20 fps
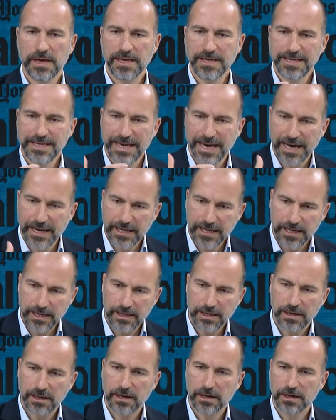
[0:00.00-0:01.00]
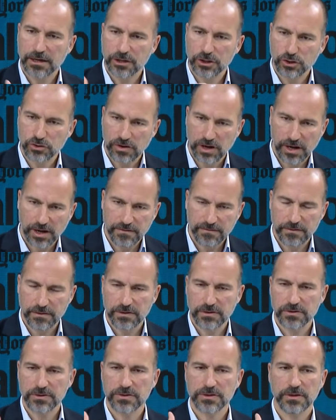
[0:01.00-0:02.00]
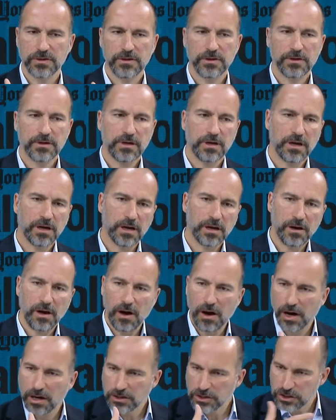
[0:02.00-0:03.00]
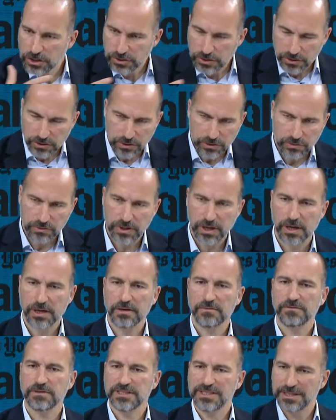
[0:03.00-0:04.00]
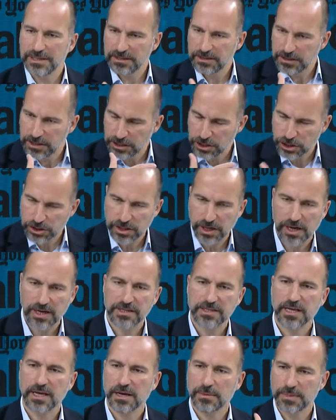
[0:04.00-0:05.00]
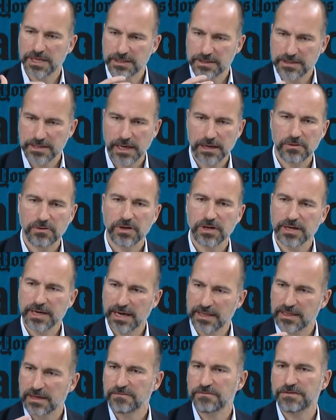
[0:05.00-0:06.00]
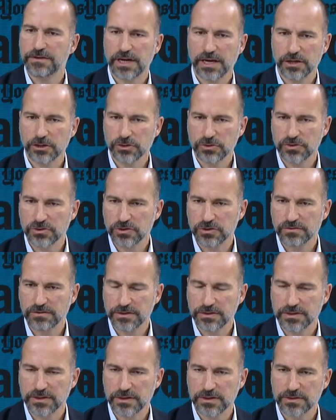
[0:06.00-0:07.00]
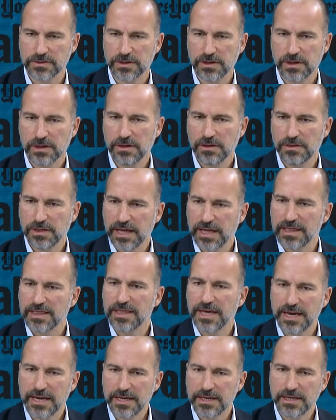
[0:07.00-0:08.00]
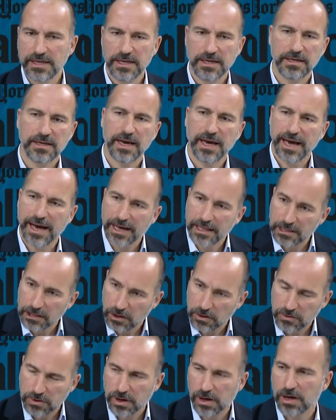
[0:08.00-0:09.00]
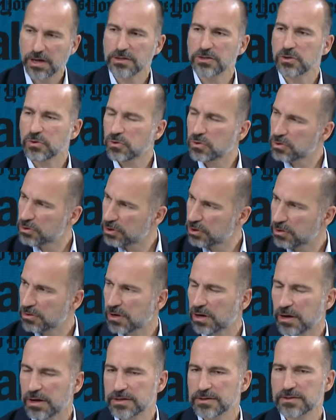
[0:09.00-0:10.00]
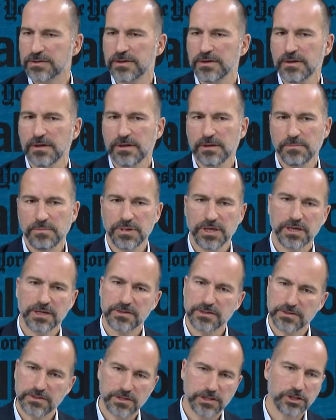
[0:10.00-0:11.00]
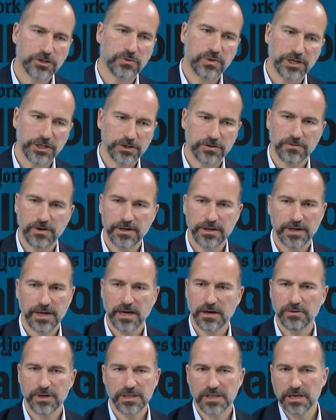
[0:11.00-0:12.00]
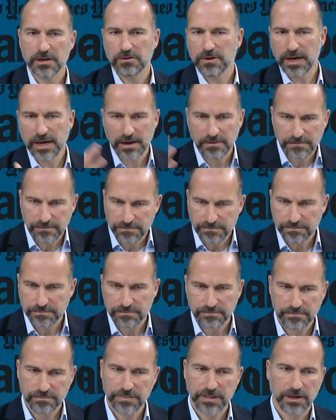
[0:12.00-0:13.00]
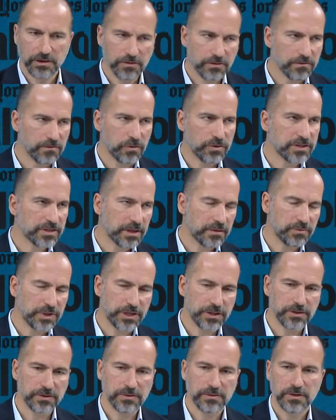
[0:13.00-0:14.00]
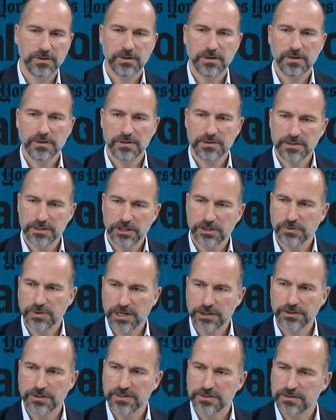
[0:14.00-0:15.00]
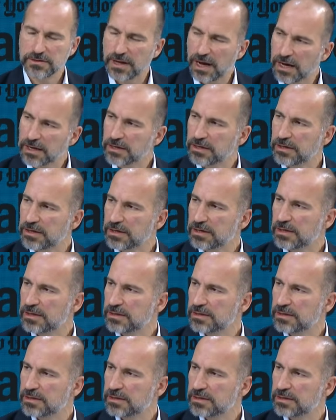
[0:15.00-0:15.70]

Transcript: getting our drivers onto, kind of digitize them, et cetera, get them financial services that they need at low cost or no cost, because the situation right now, and they don't have the voice that we do, the situation is not good.